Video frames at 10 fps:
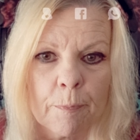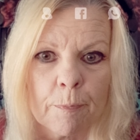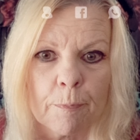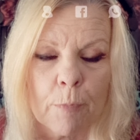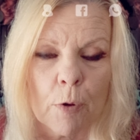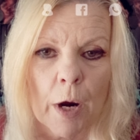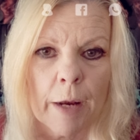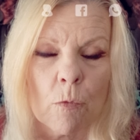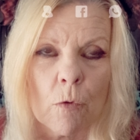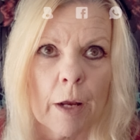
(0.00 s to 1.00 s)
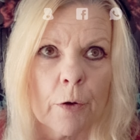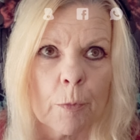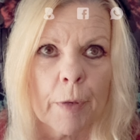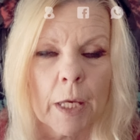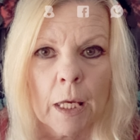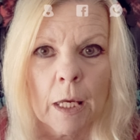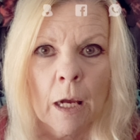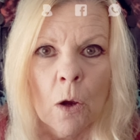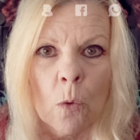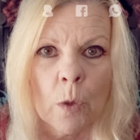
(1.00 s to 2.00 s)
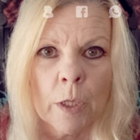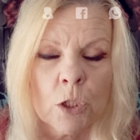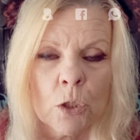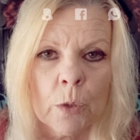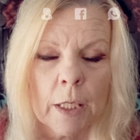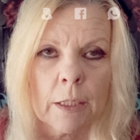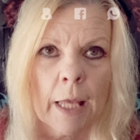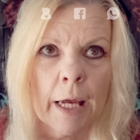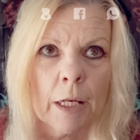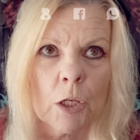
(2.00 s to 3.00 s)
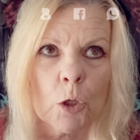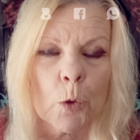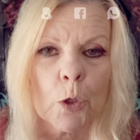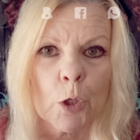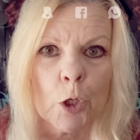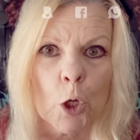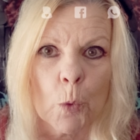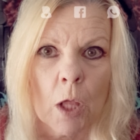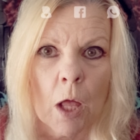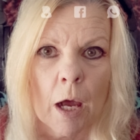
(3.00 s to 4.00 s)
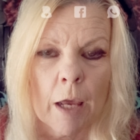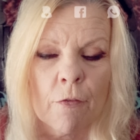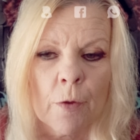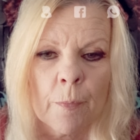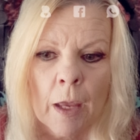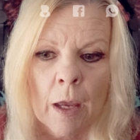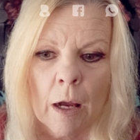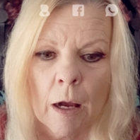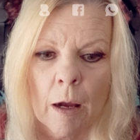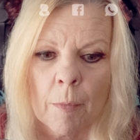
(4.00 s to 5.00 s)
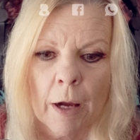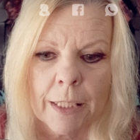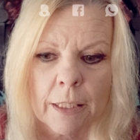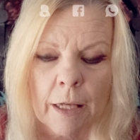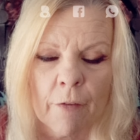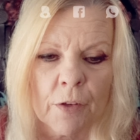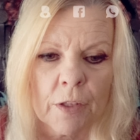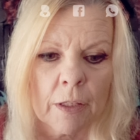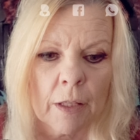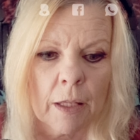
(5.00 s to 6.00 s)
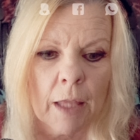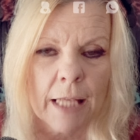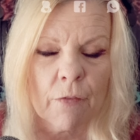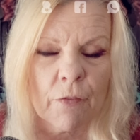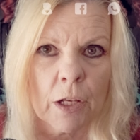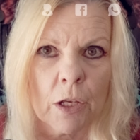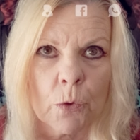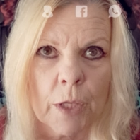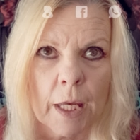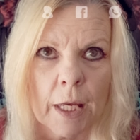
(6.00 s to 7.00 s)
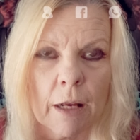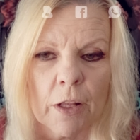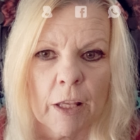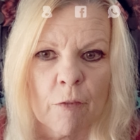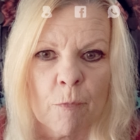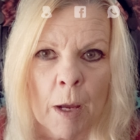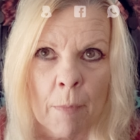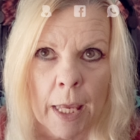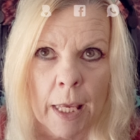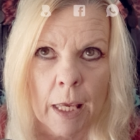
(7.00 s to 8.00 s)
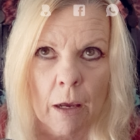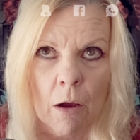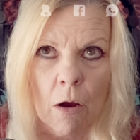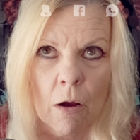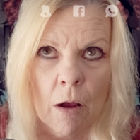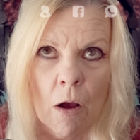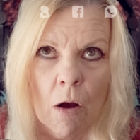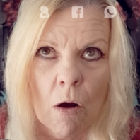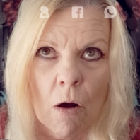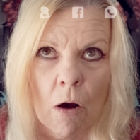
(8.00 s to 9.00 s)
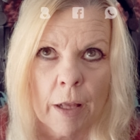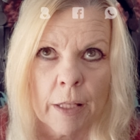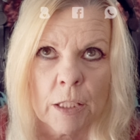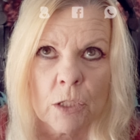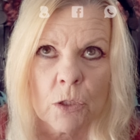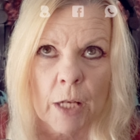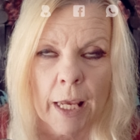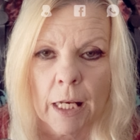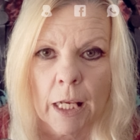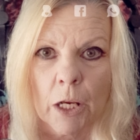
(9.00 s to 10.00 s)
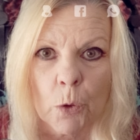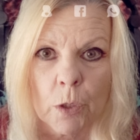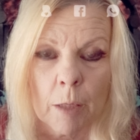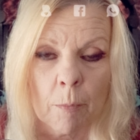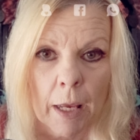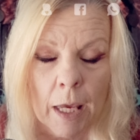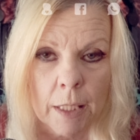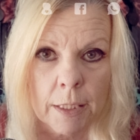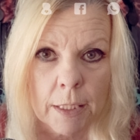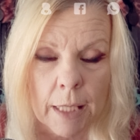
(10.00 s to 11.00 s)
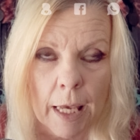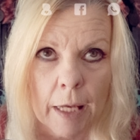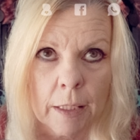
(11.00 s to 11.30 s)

bright red or pink. Once you hit that, you are going to go live. I discovered in the last video that if I leave my mic on so that I can hear it in my headset,